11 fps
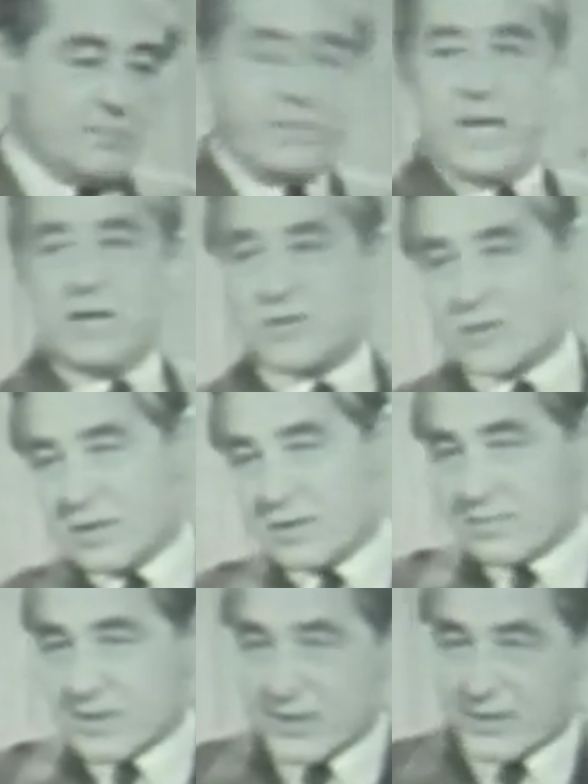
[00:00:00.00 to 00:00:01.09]

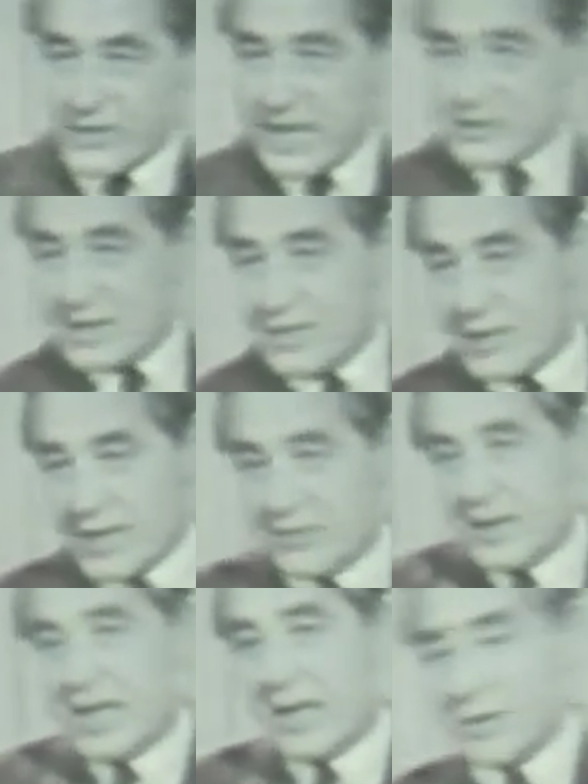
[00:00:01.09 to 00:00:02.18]
pendulums gradually run
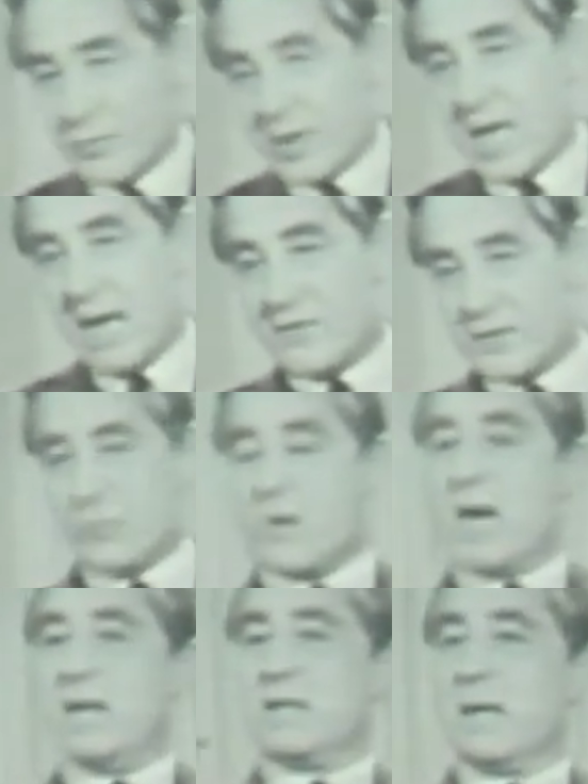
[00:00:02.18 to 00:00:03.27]
down and we have to
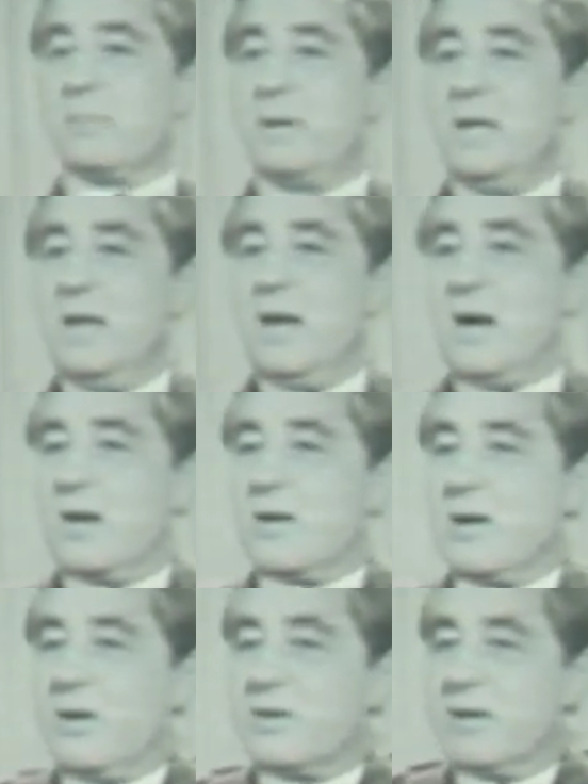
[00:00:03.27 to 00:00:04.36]
wind up our
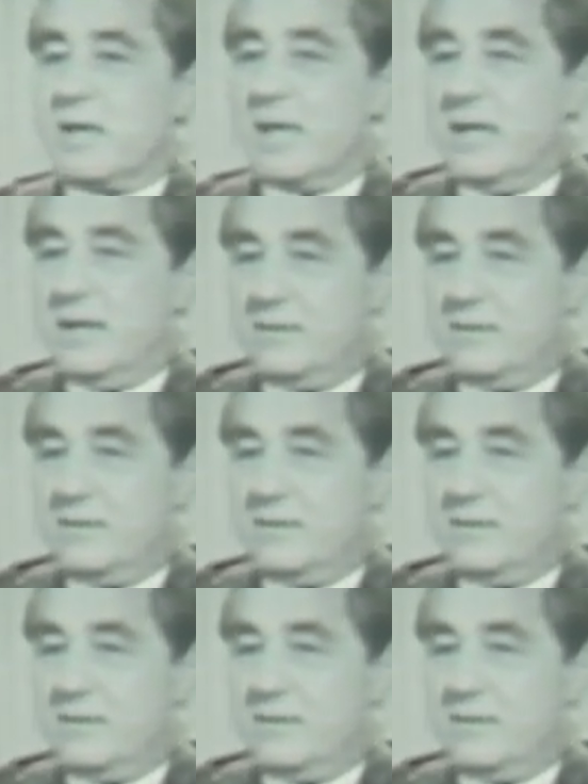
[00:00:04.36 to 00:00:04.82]
clock again,